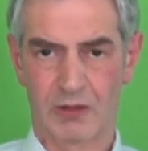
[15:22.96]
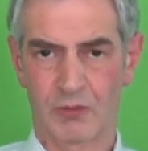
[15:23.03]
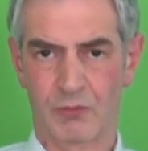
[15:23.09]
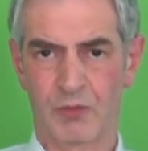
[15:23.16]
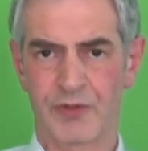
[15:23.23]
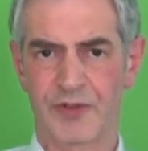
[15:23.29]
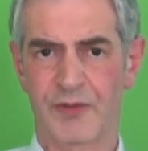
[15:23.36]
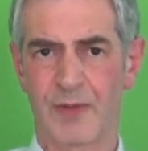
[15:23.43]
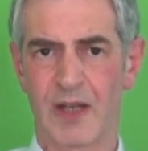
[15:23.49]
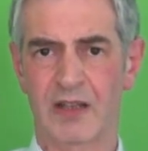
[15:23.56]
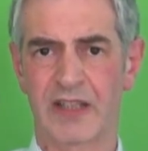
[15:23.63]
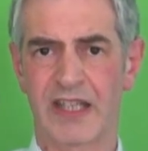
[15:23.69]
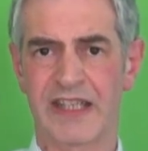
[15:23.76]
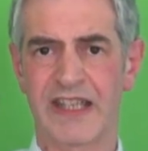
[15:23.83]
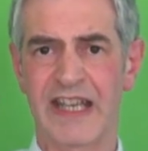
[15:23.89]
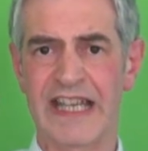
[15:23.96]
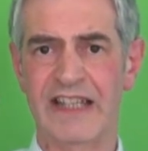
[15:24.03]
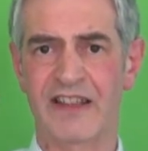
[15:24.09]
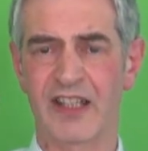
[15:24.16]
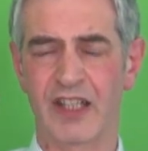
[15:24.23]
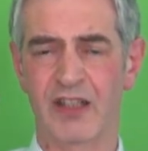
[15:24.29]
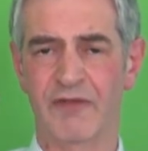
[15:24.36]
What's the market
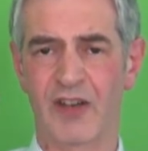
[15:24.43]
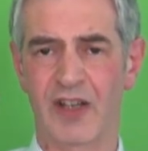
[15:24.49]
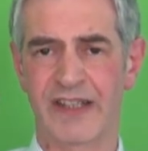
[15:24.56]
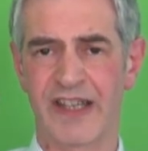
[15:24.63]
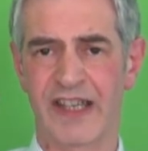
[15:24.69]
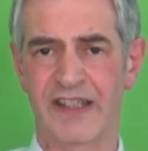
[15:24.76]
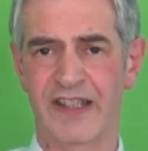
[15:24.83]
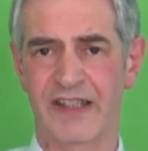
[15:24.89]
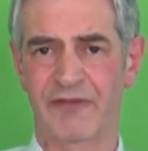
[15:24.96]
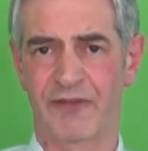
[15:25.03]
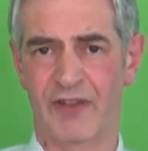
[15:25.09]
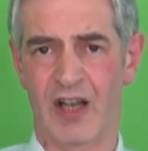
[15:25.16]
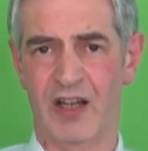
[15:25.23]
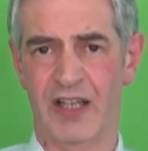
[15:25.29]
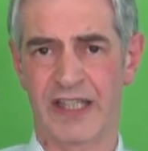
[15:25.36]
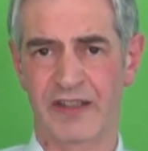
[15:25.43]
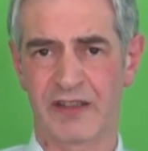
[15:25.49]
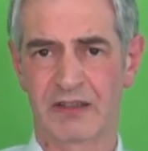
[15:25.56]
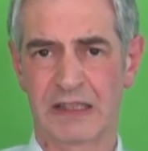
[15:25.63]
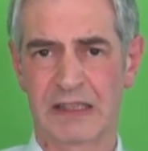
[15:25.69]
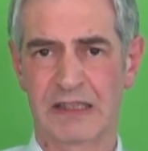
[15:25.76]
need that you've identified?